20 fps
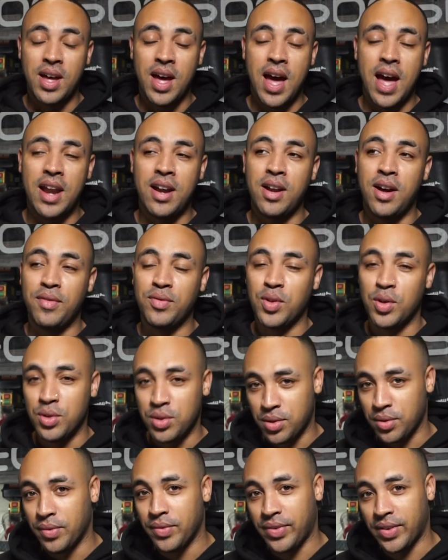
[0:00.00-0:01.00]
and I've done
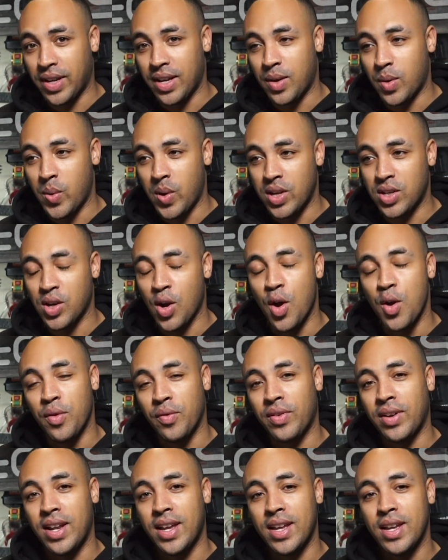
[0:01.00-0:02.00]
something which
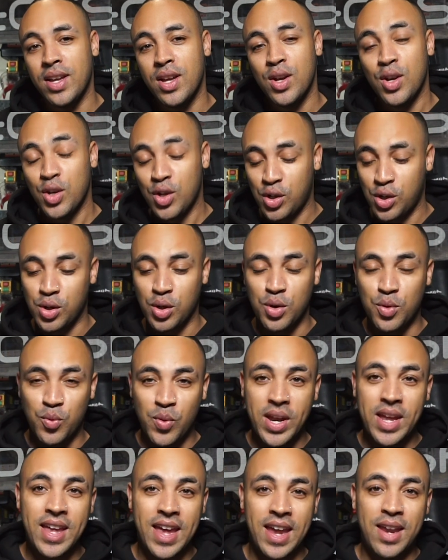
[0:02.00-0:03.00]
hopefully should
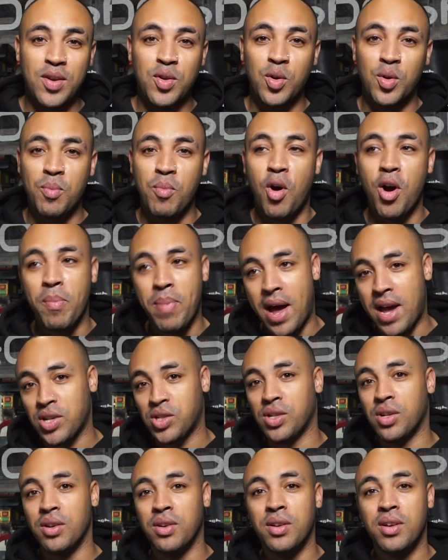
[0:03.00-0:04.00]
rekindle my
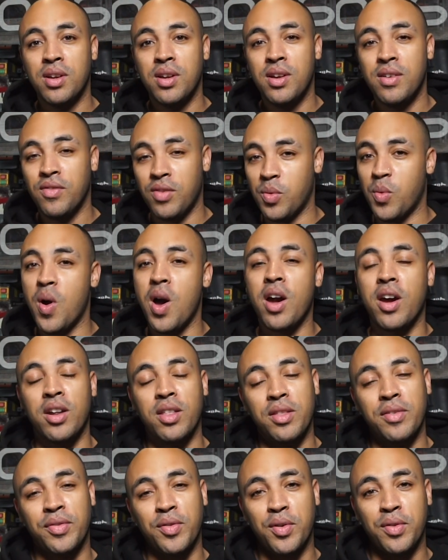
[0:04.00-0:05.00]
passion for working on
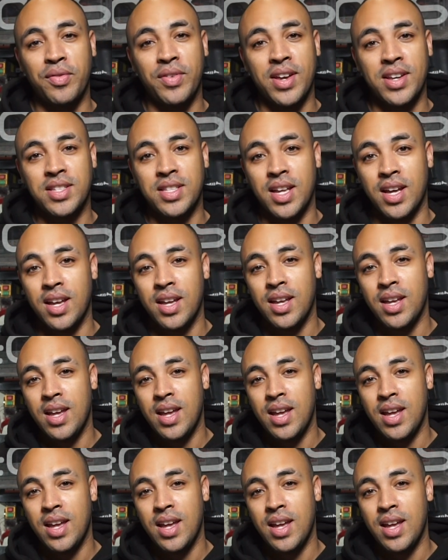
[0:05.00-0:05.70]
the Ford Fiesta.